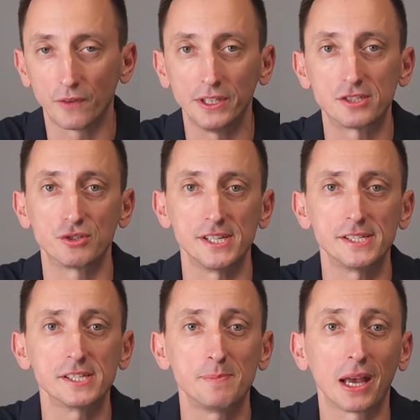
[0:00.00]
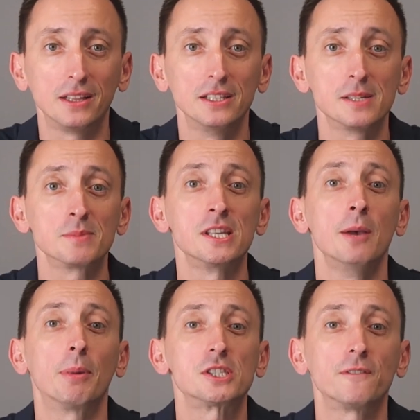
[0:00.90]
of its resistance mechanisms,
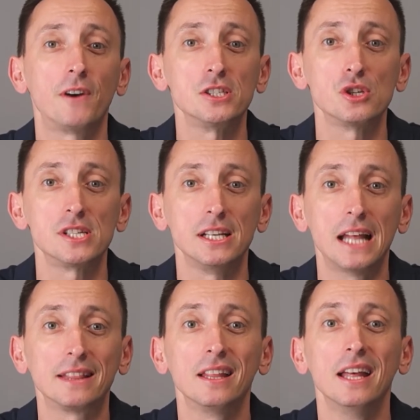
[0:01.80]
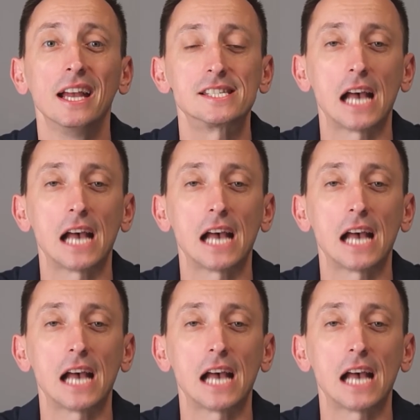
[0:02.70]
but suffice to say that its